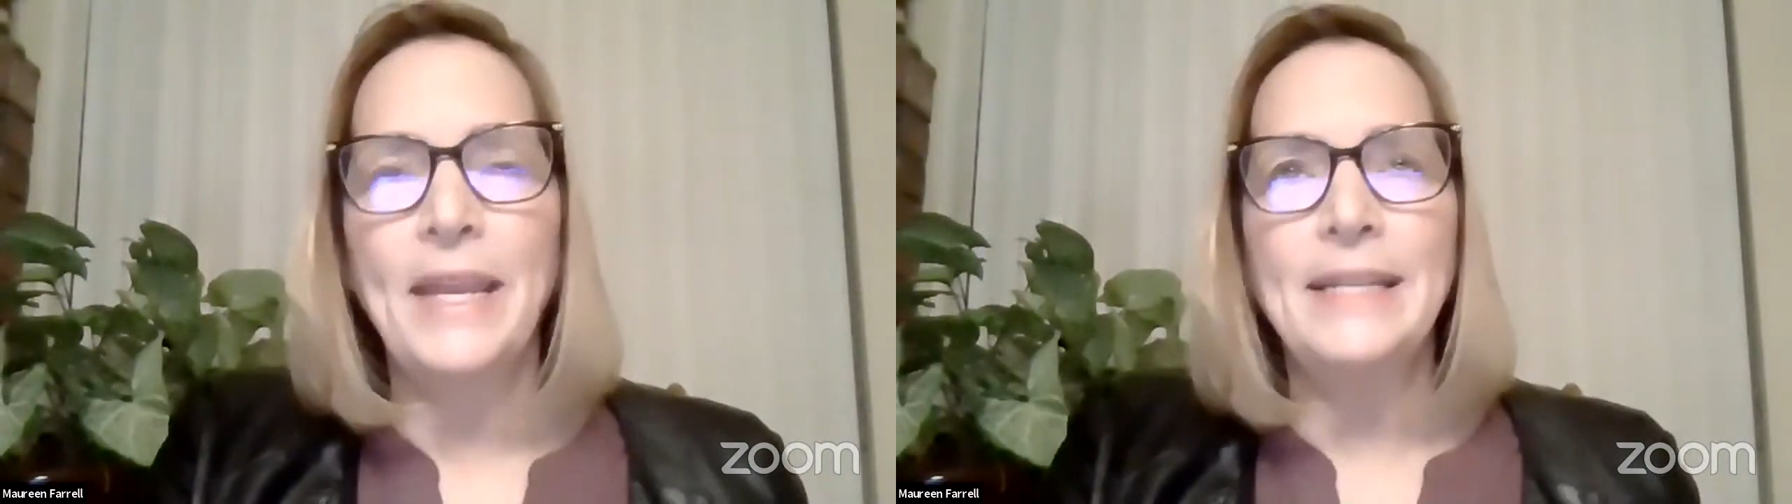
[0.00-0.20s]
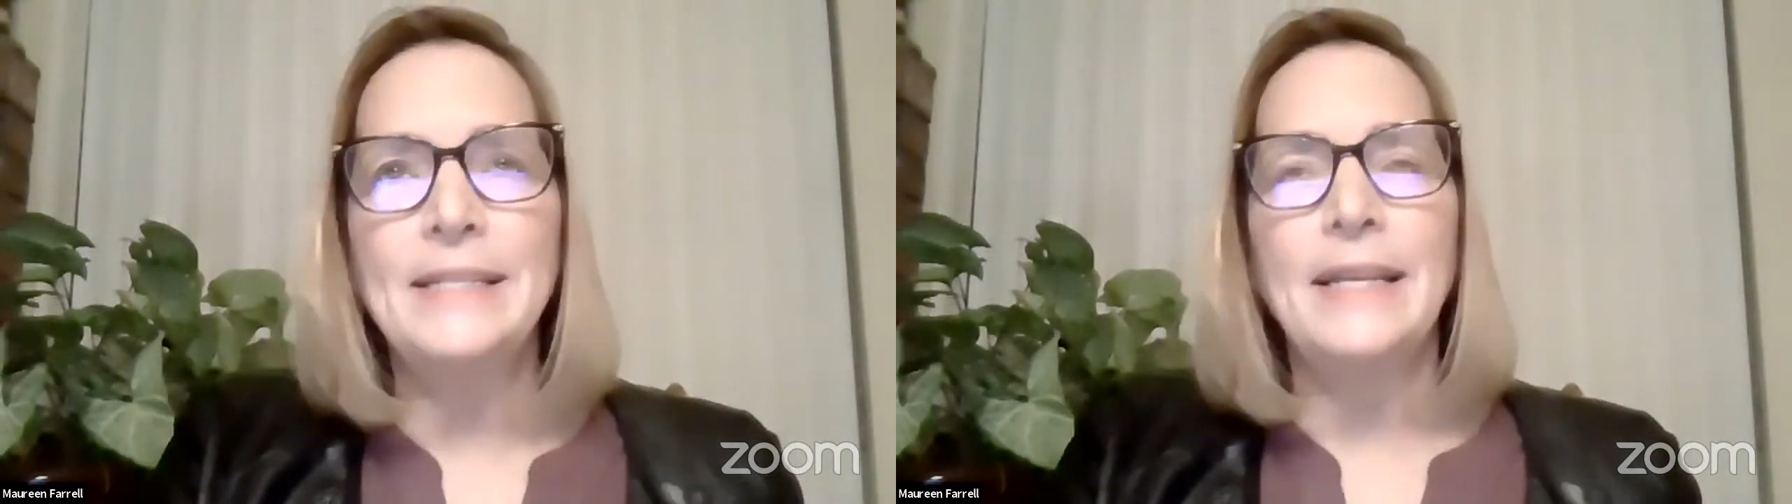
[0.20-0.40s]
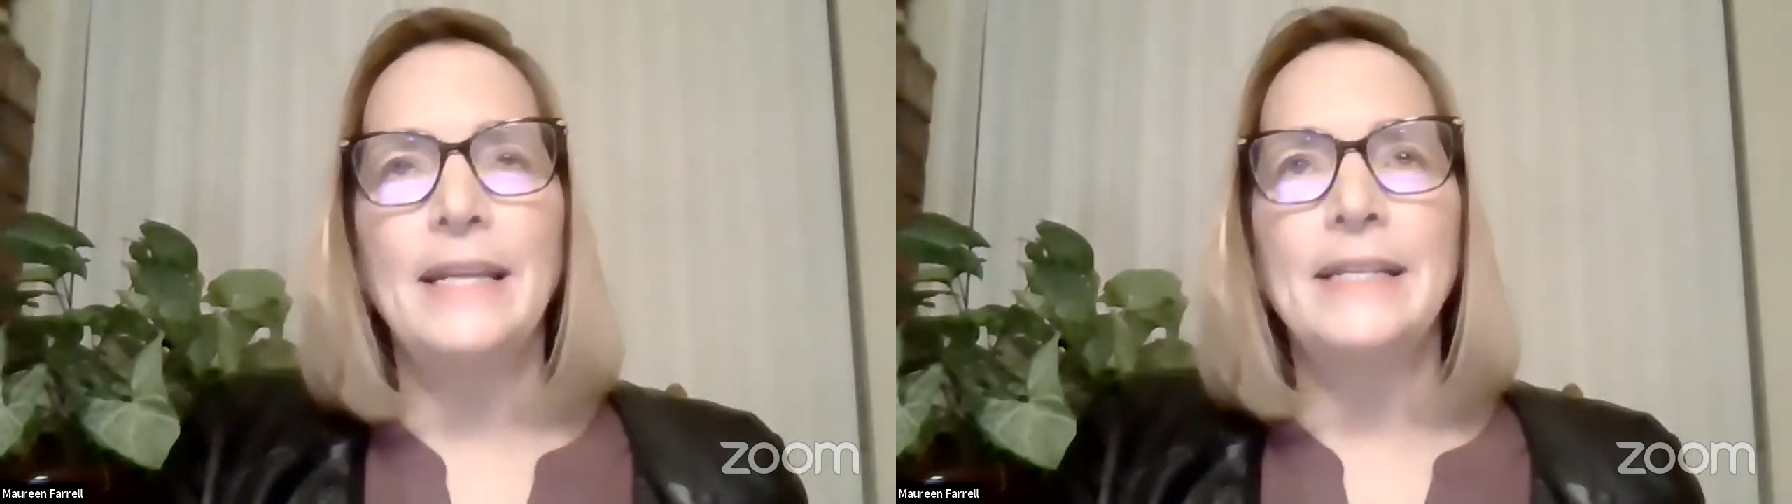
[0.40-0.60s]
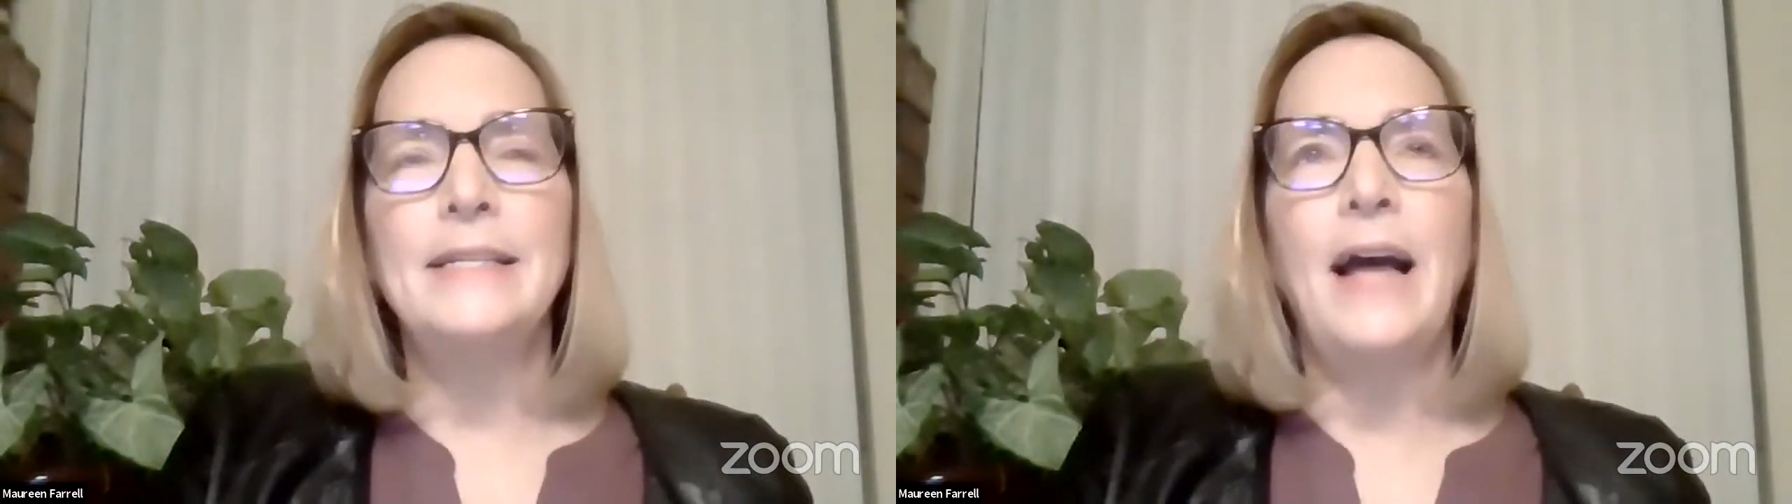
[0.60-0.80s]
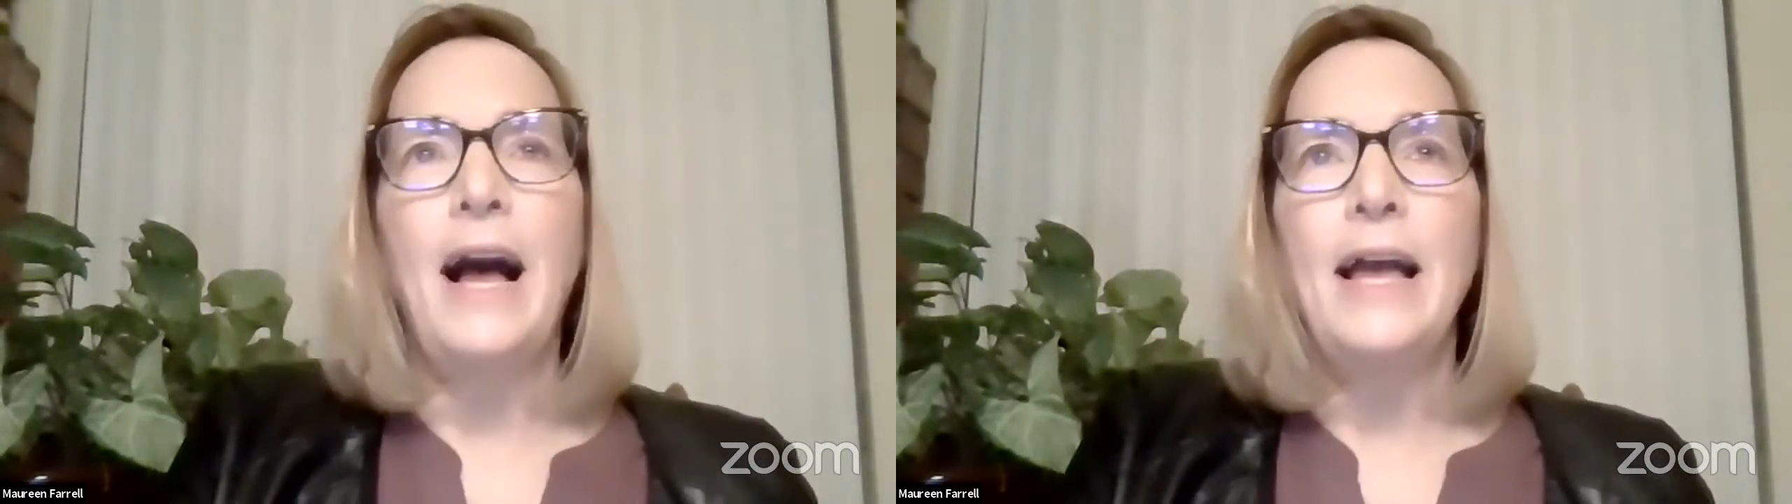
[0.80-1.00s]
it's
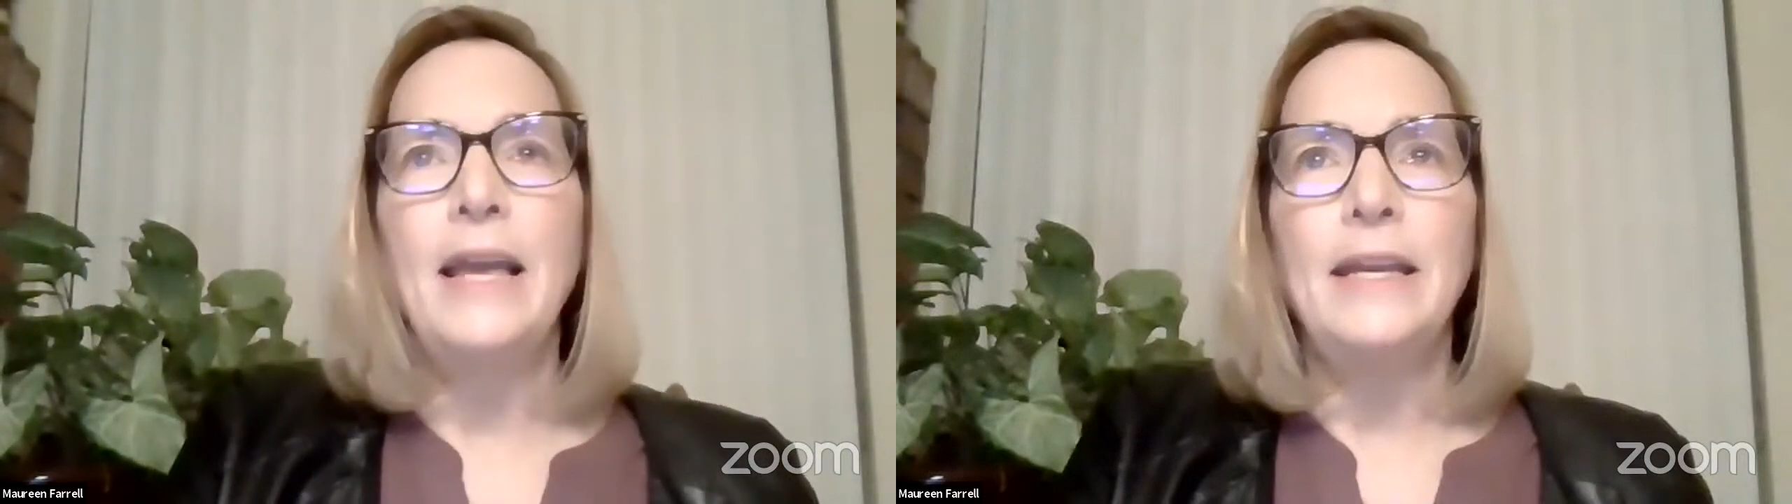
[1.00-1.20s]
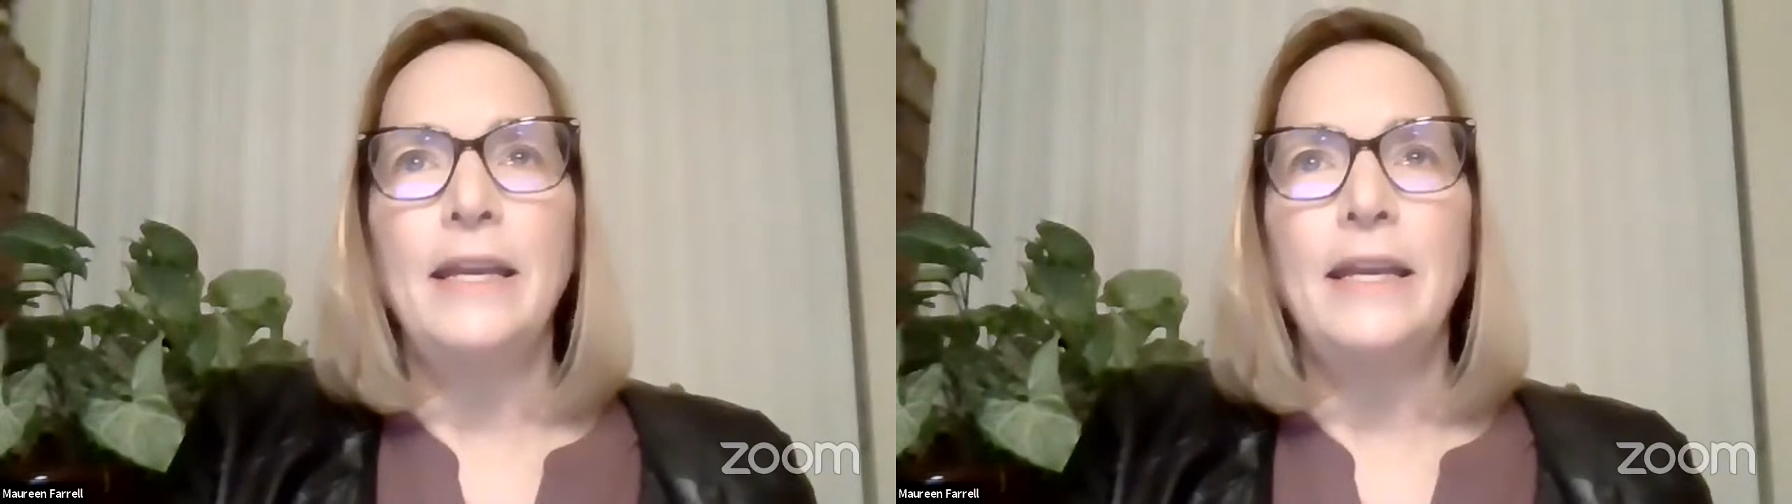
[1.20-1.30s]
not,